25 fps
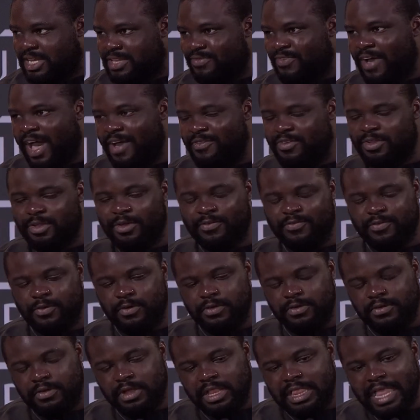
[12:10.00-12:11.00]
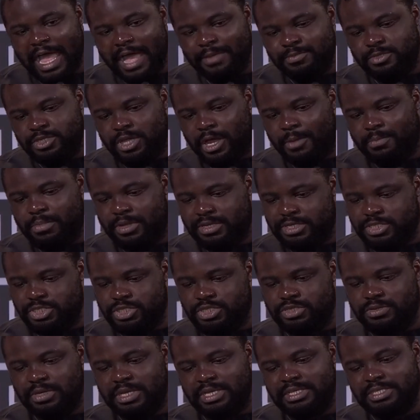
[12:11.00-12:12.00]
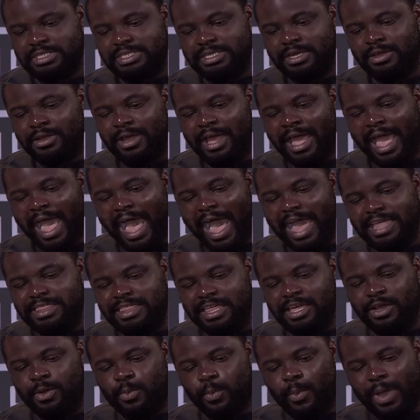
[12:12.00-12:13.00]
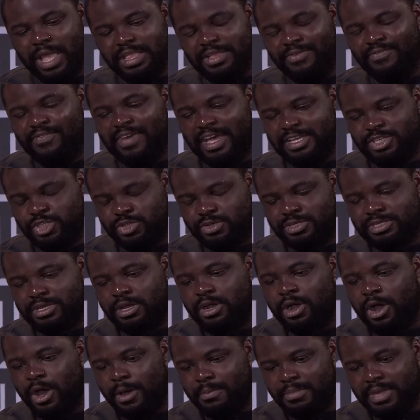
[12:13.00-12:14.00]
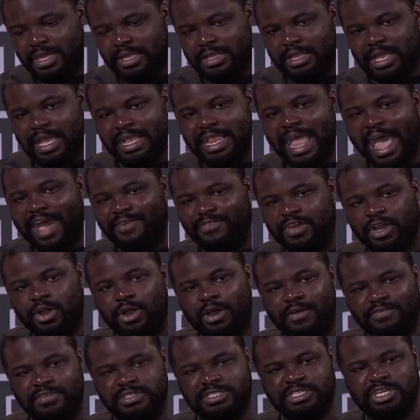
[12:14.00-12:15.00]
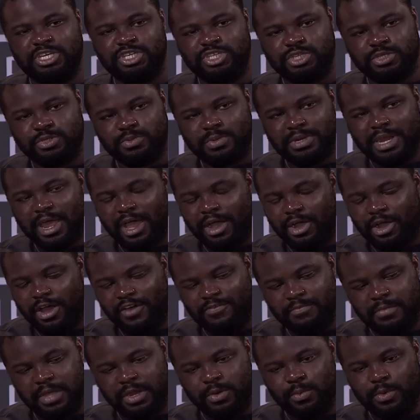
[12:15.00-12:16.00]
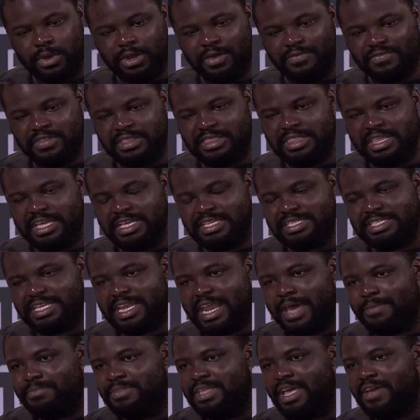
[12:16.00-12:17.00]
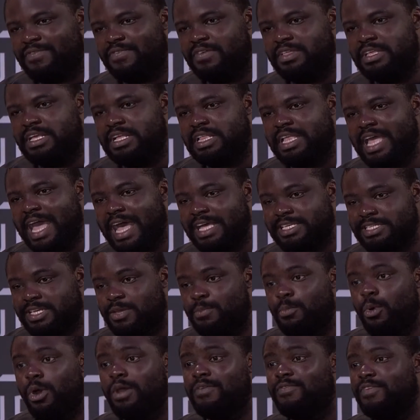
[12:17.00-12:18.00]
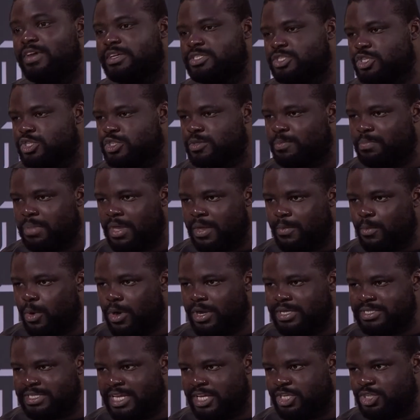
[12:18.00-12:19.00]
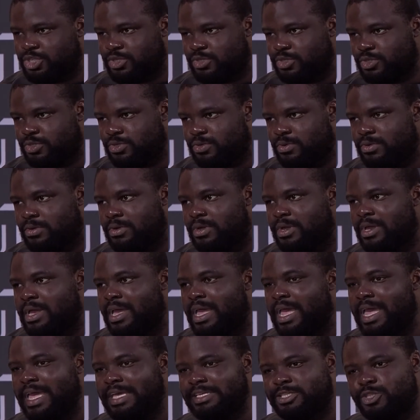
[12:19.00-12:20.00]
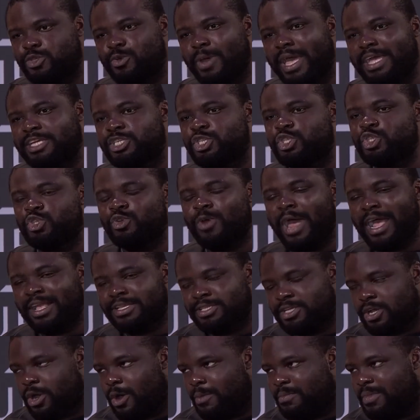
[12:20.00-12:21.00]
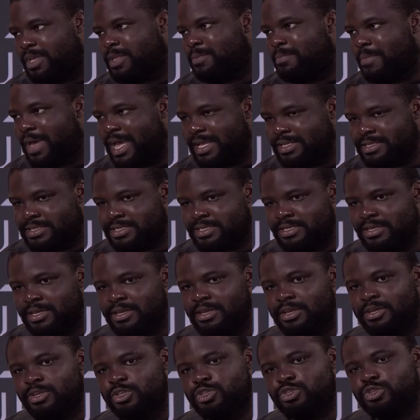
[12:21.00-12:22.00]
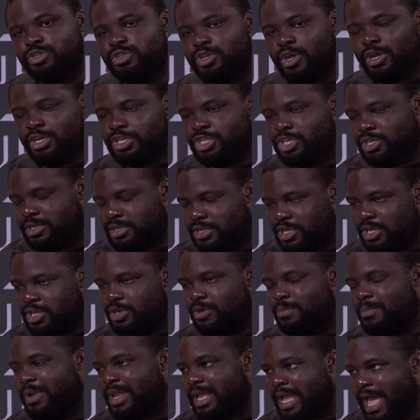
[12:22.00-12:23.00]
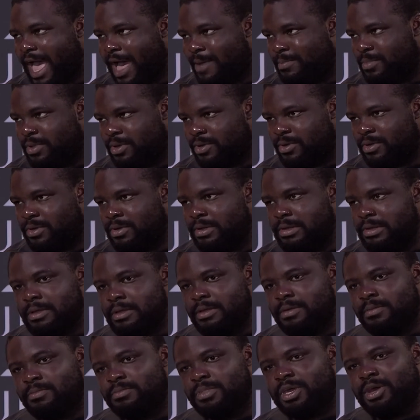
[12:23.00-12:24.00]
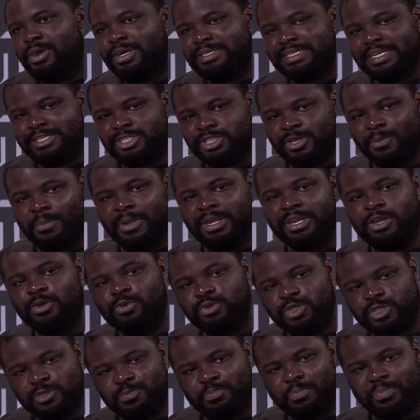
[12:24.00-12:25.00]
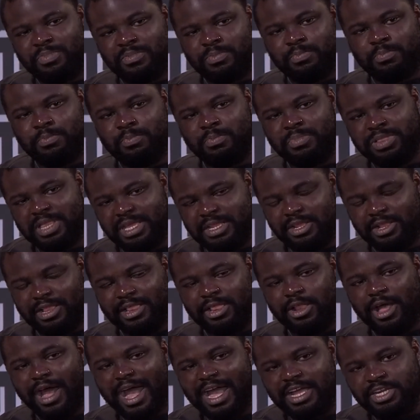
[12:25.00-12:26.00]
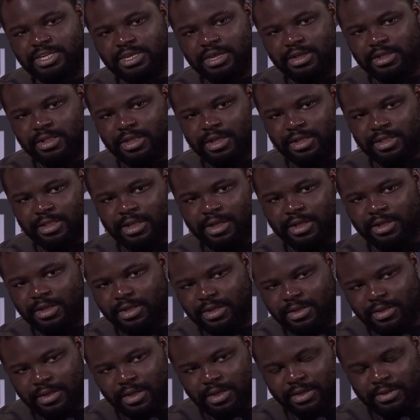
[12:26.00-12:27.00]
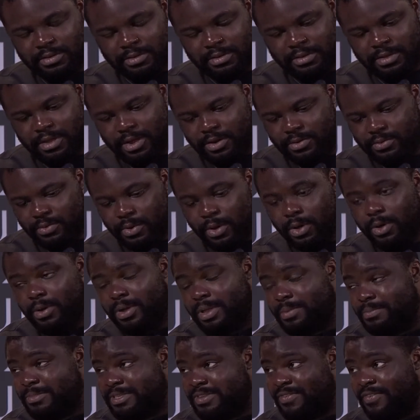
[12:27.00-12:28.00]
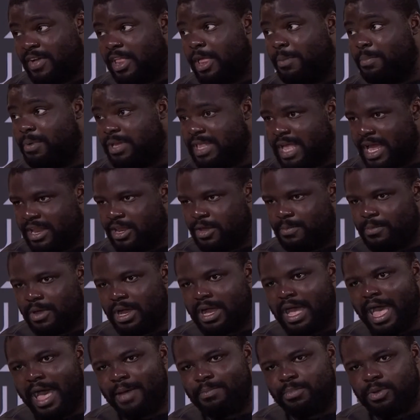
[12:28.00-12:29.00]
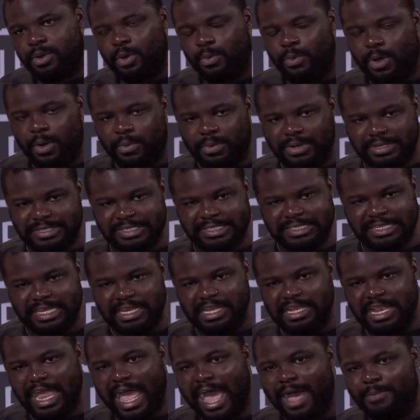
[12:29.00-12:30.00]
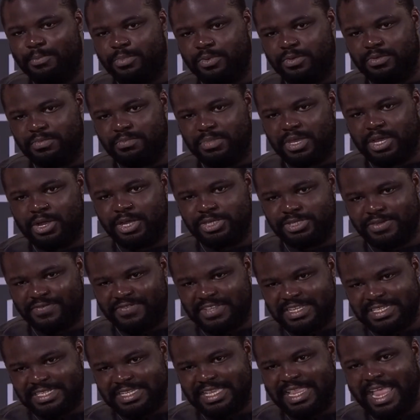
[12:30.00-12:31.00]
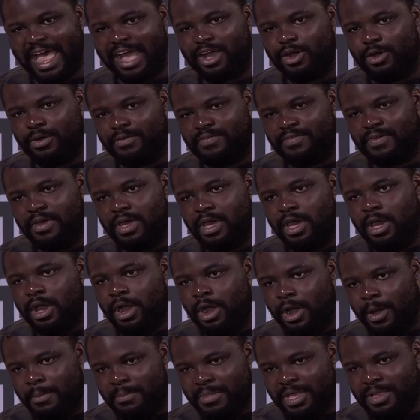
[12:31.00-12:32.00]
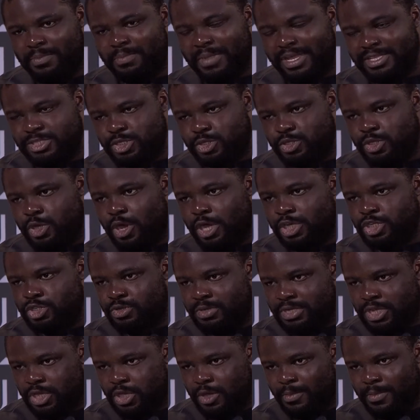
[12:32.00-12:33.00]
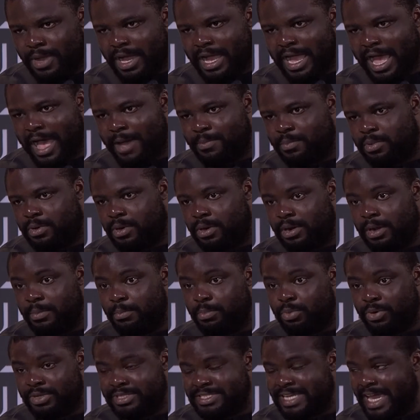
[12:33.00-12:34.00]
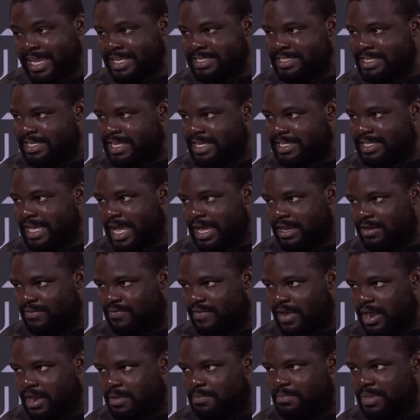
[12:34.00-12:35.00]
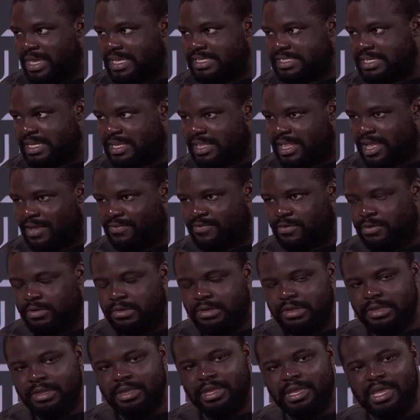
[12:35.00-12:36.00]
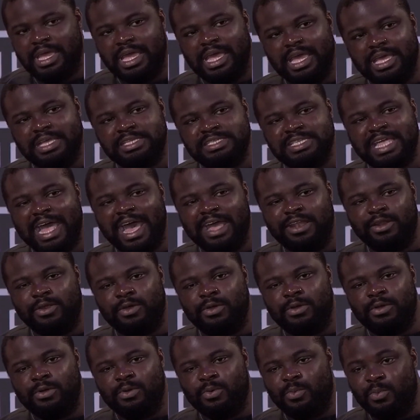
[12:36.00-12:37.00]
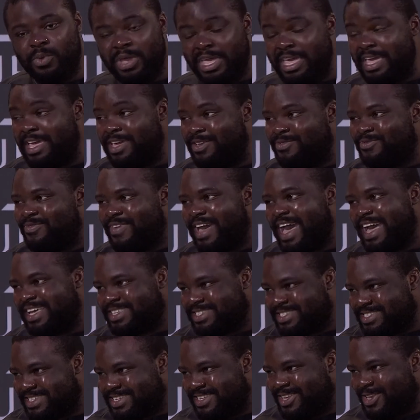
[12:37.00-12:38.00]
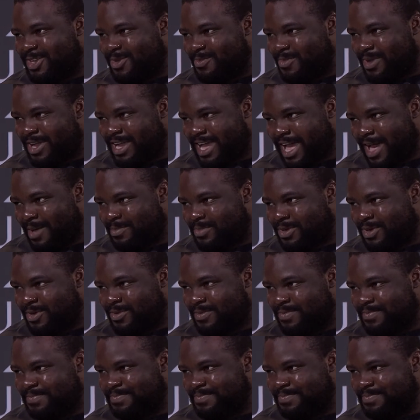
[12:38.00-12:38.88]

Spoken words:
for having a phone or a laptop on the street. So I think when investors are coming and having conversations with our government, one of the things that I'm definitely asking more investors to pay more attention to is to extract commitments to nurture the human capital. Because as somebody who's played a role in developing that human capital, what we're seeing happen because of this lack of commitment to nurturing the human capital and protecting it at a very basic level is that we invest in the human capital,